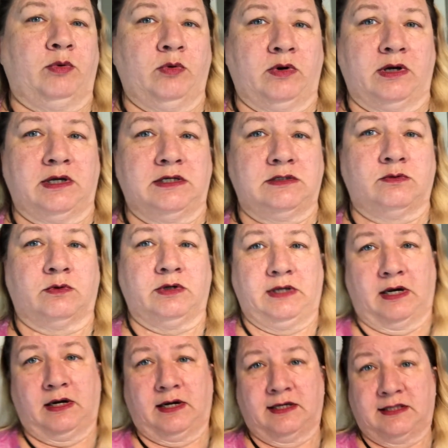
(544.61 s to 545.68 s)
boys were
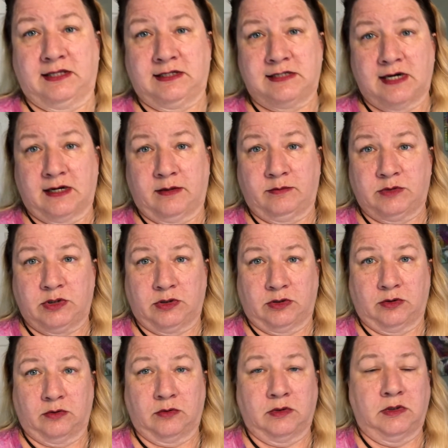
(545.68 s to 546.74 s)
young at that time
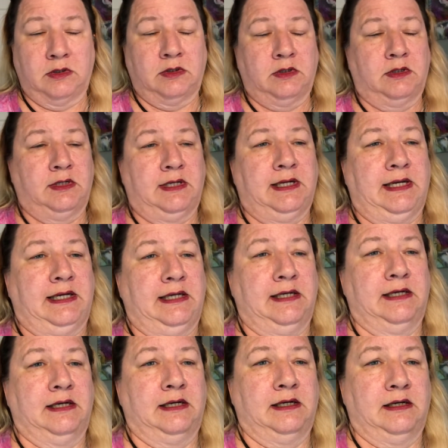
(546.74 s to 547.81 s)
too.
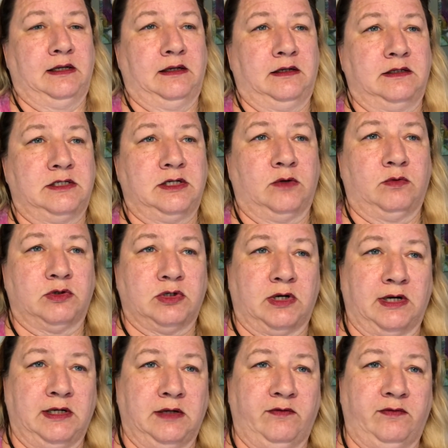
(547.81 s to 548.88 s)
And so we're
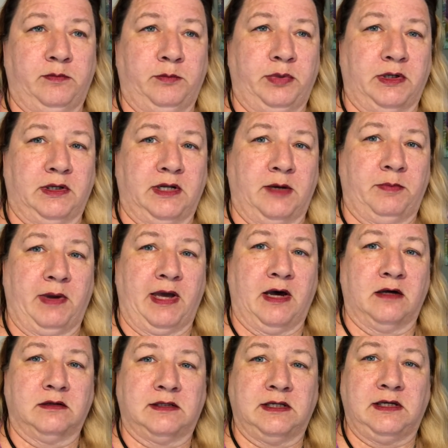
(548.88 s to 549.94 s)
trying to build up a
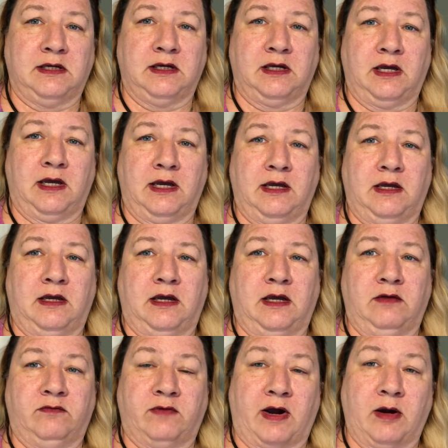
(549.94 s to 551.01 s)
healthy
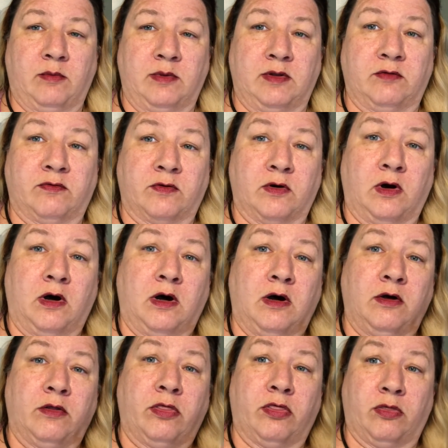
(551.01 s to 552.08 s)
environment for
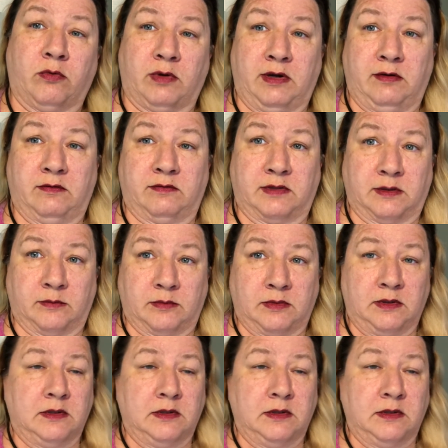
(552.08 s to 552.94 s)
all three of them.